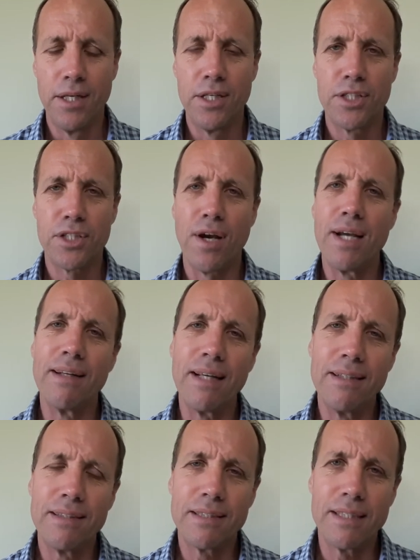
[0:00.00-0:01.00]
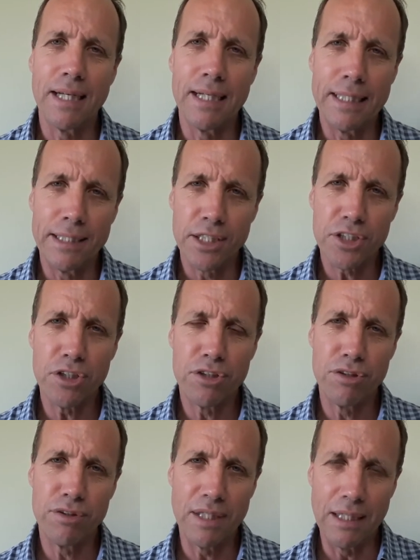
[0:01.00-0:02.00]
So in addition
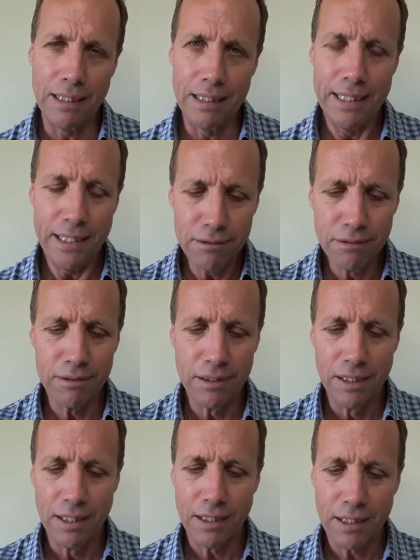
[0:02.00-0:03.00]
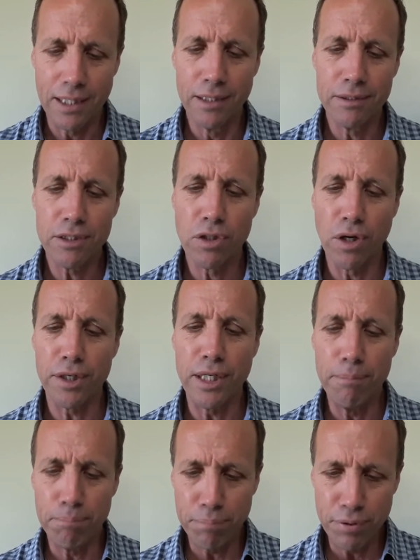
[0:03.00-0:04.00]
to the legal guilt God
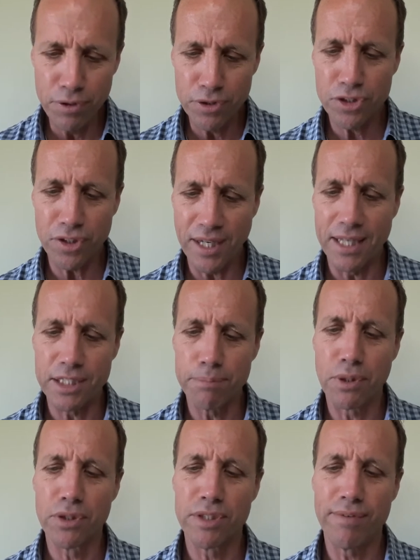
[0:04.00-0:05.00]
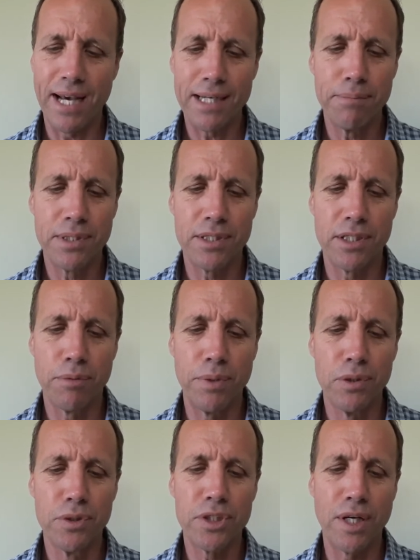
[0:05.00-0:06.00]
imputes on us because of Adam's sin, we
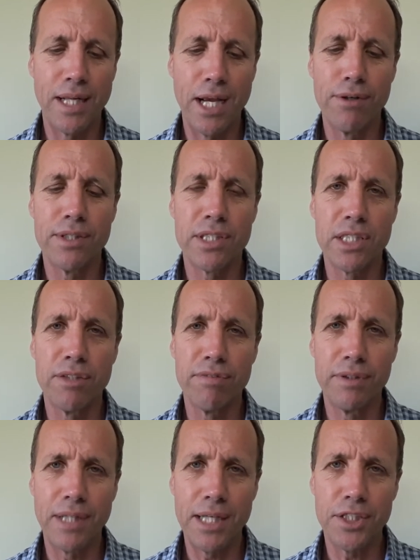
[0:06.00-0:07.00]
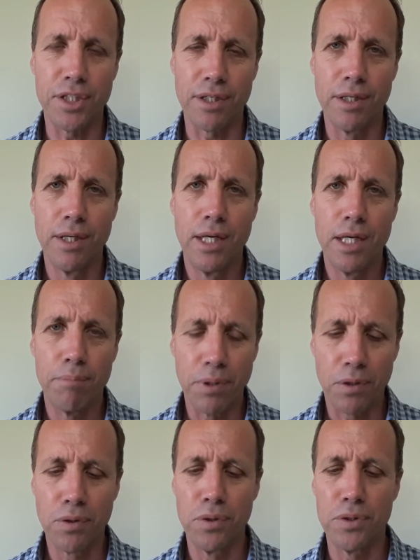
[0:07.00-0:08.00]
also inherit a sinful nature
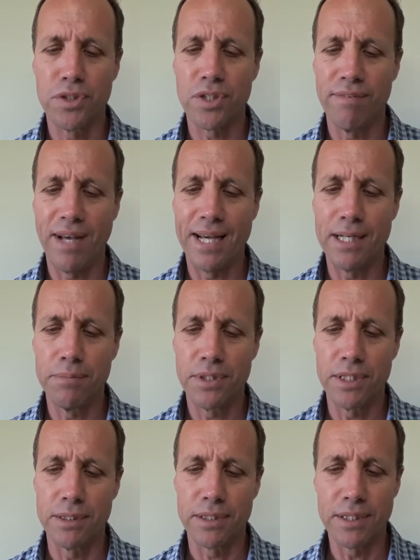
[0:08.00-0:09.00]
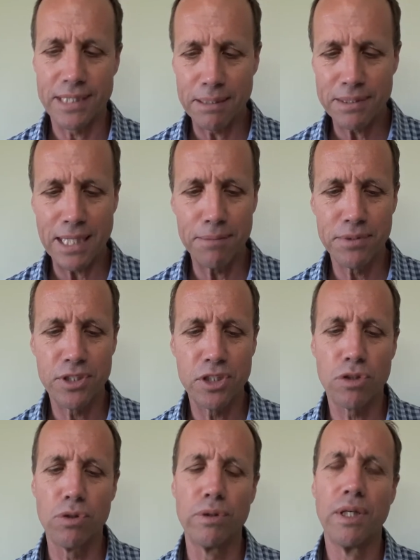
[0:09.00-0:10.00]
because of Adam's sin. So sometimes this is
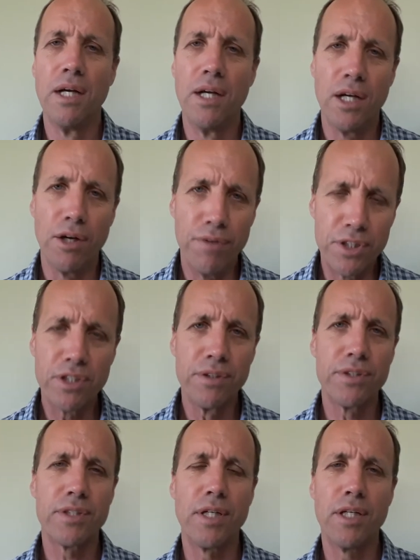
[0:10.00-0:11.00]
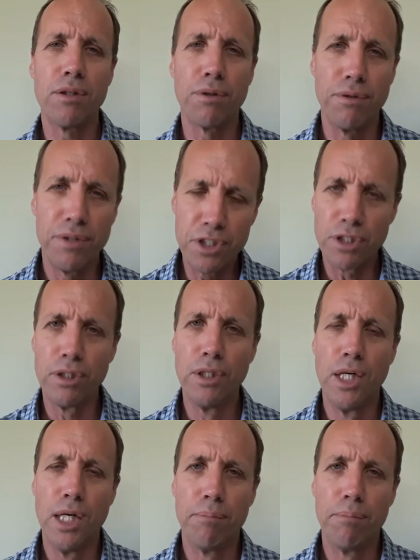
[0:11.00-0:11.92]
called original sin or original